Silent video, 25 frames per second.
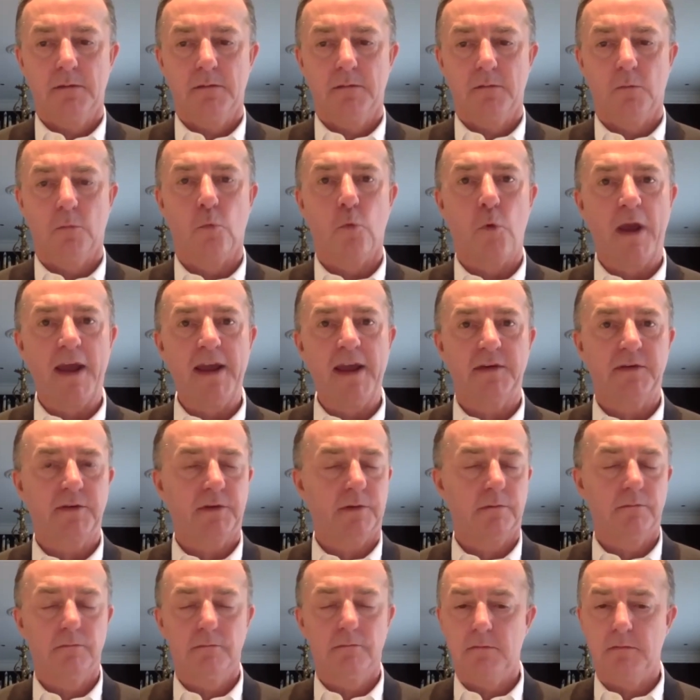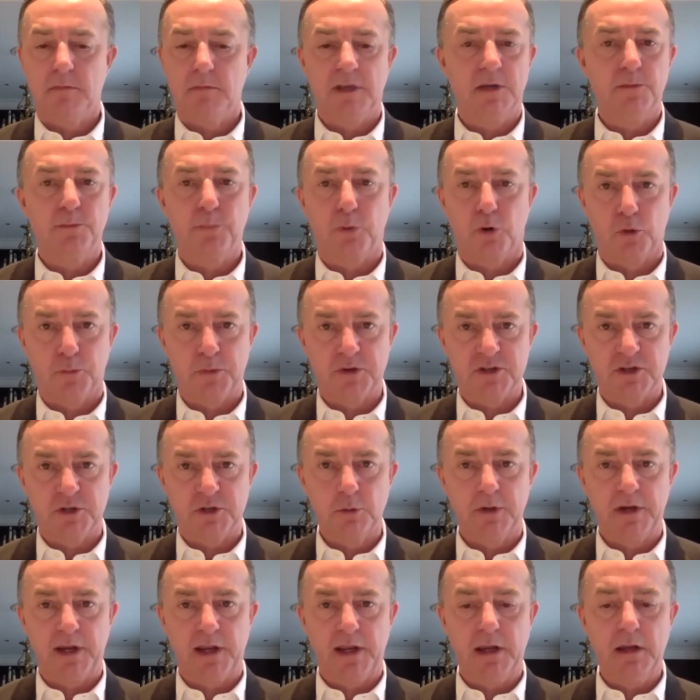wait in
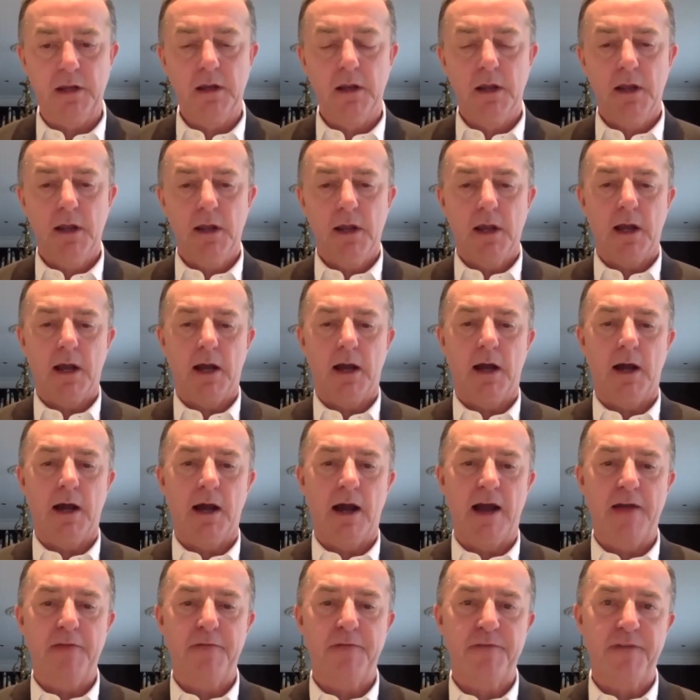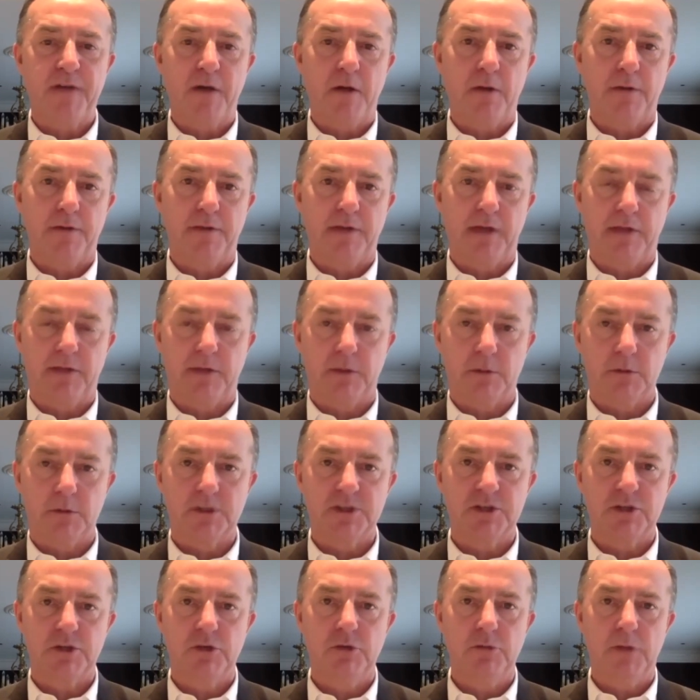perpetuity, I felt that there
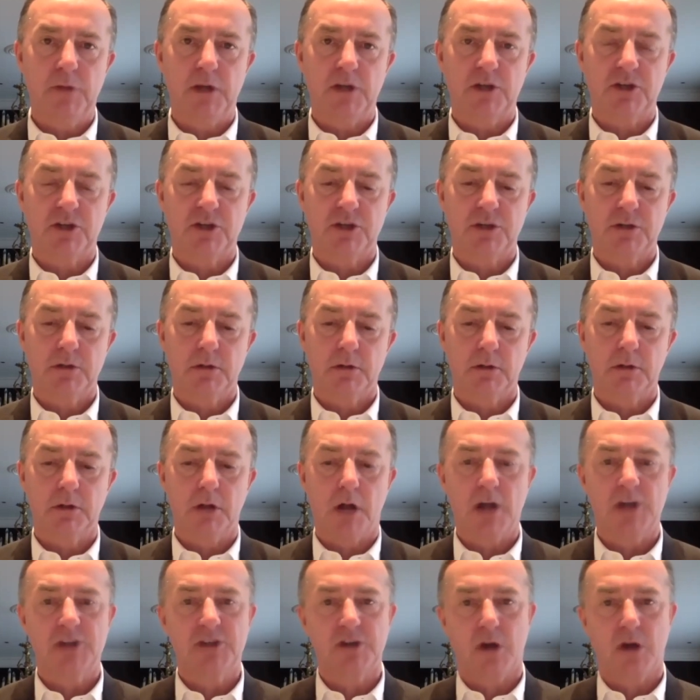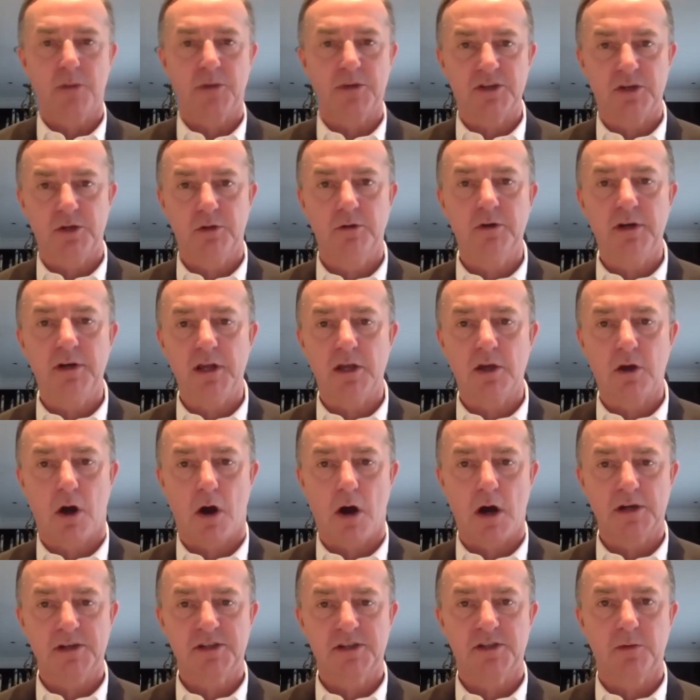too much lost opportunity
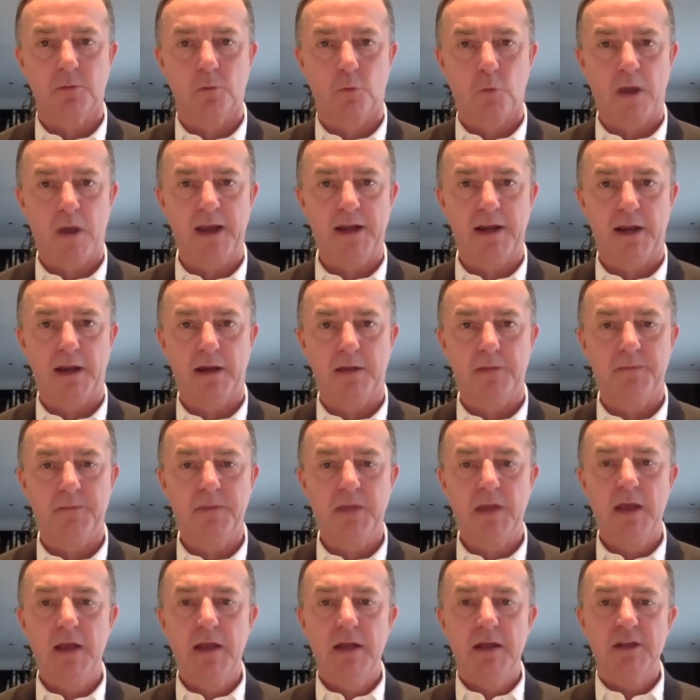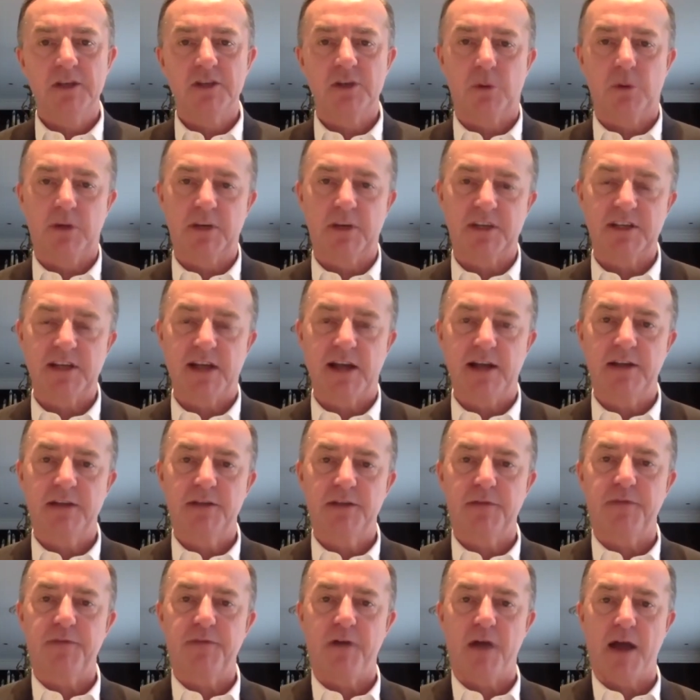cost to waiting. So I decided
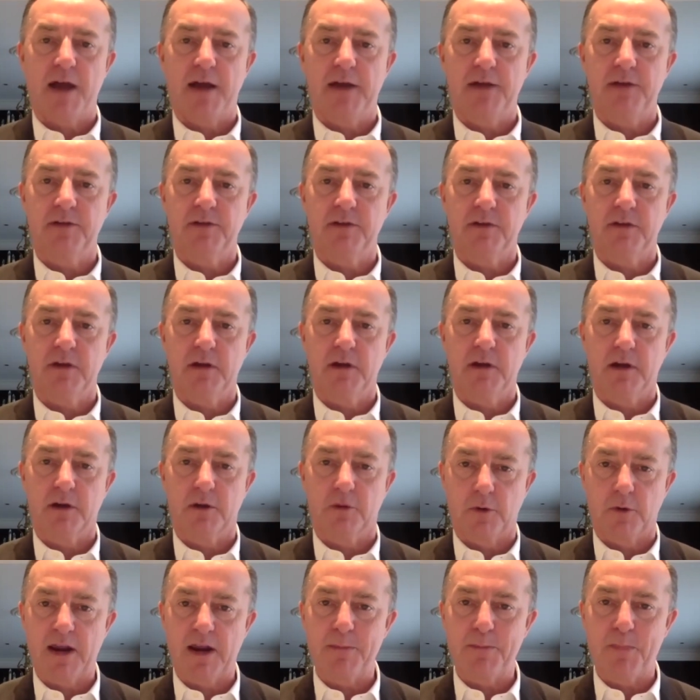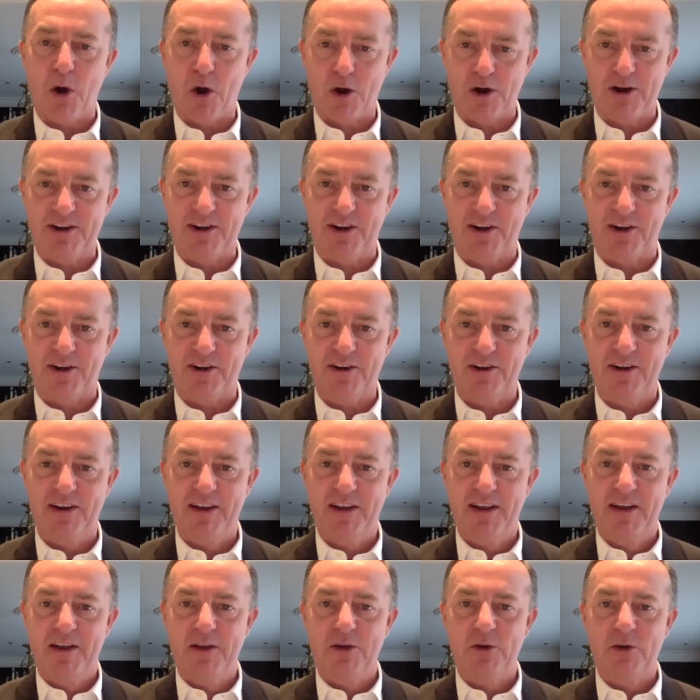to find a great partner
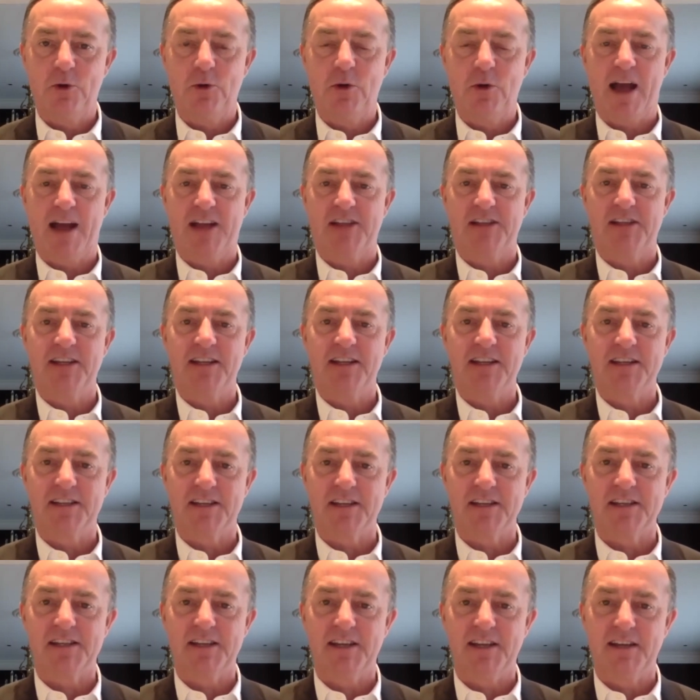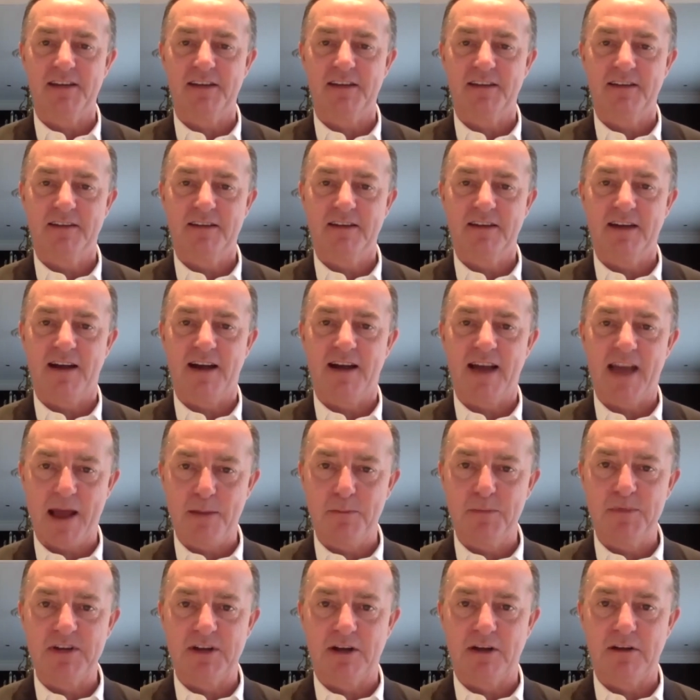who has an existing
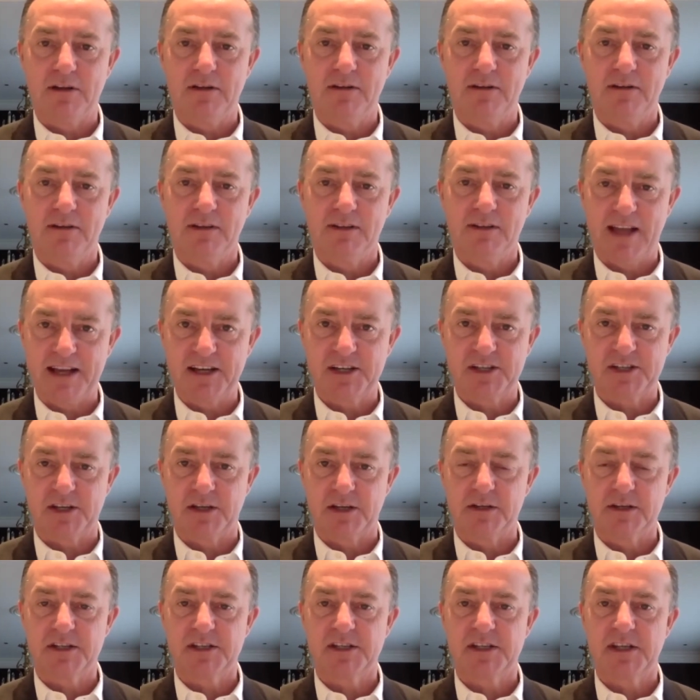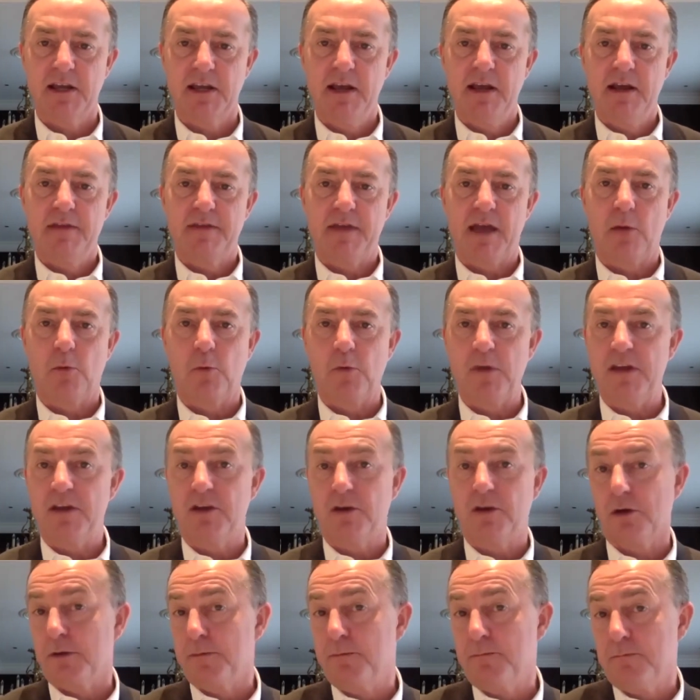MDEL license that we
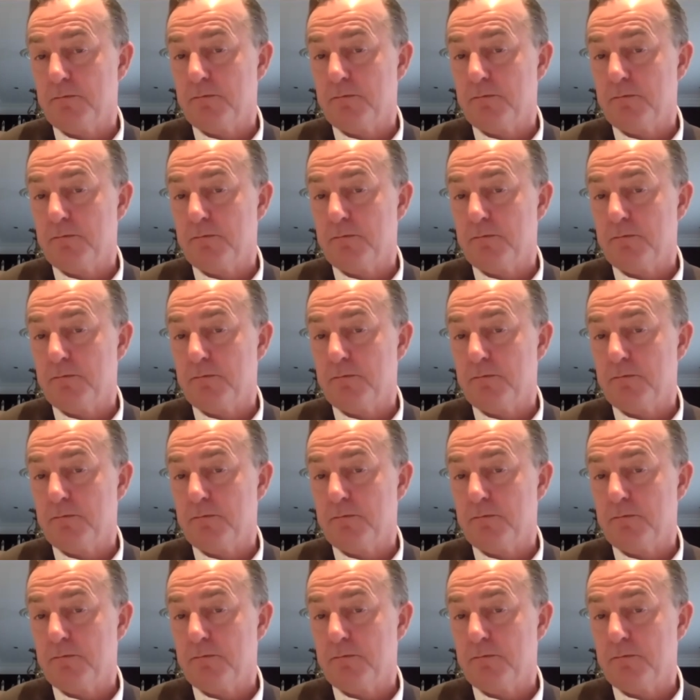could,